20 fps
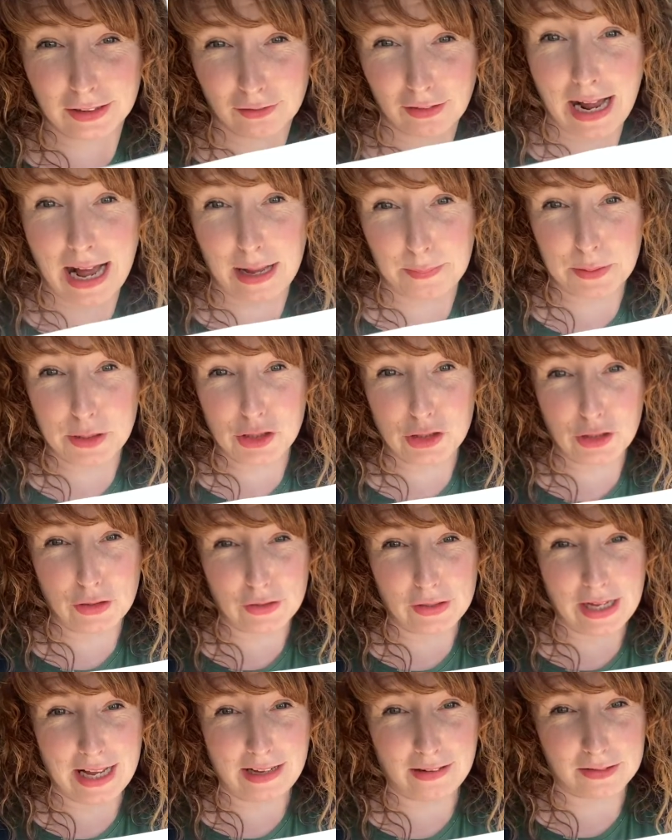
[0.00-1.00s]
aperture
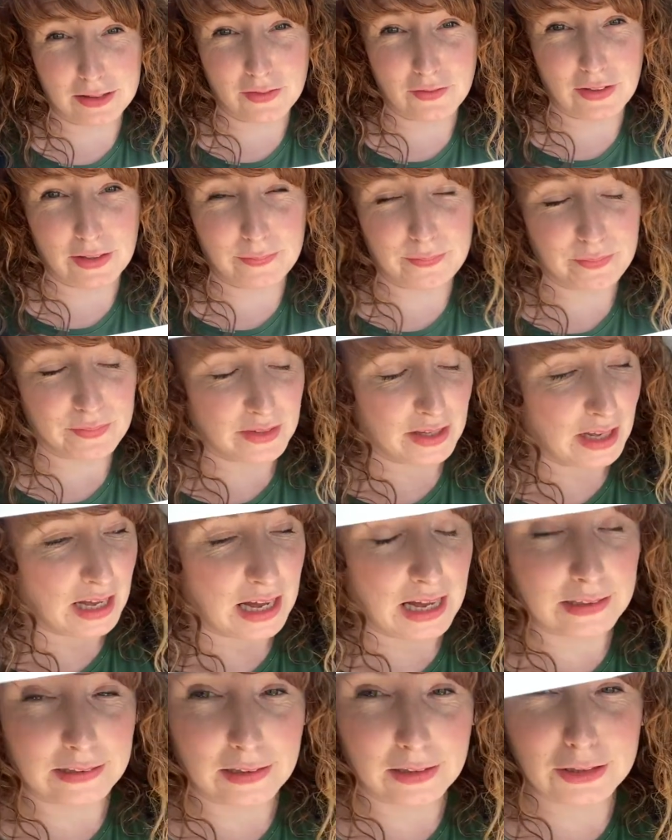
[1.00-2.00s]
out of it,
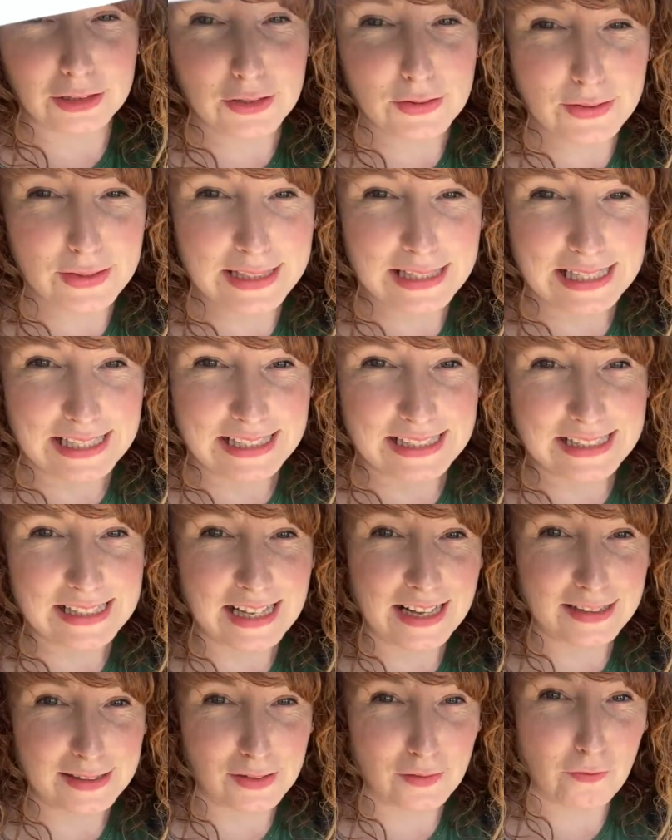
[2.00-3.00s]
and I'll use this
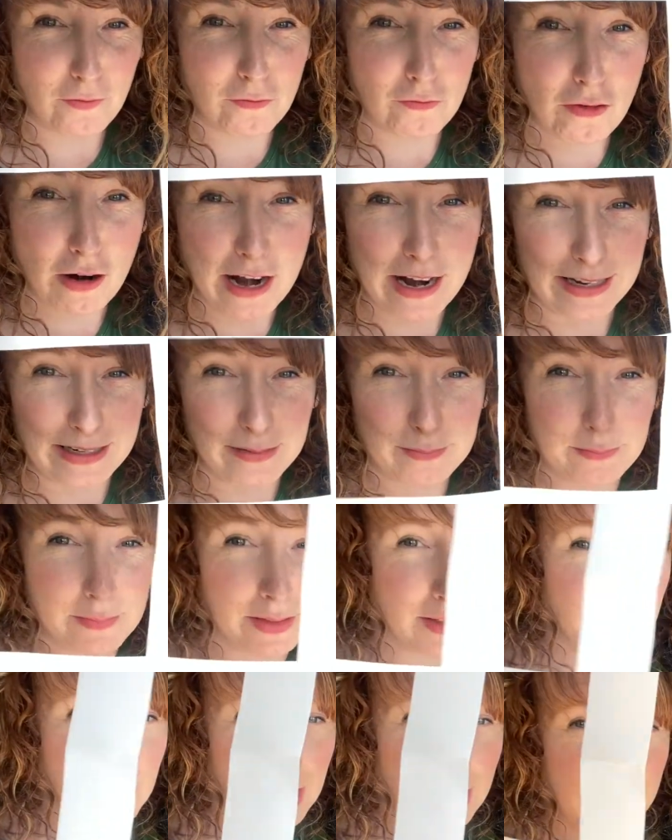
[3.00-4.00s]
as a frame
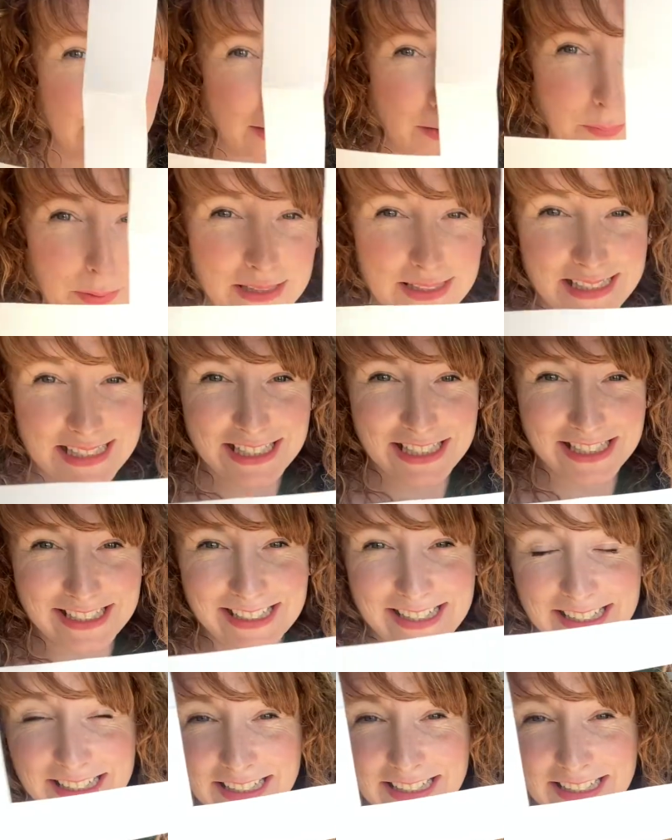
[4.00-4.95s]
and I'll position it